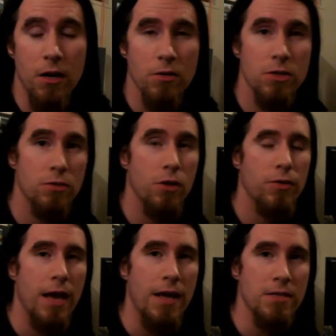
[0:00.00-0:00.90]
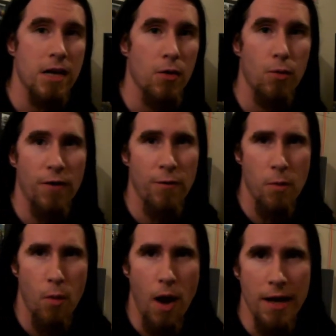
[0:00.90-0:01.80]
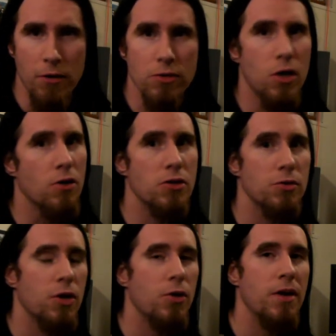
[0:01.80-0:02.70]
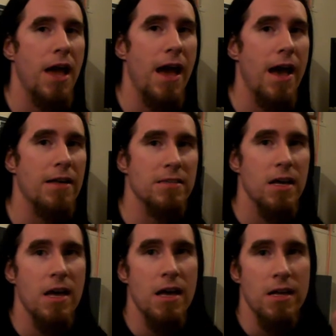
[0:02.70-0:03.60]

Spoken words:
also known as Ruffin Riders, also known as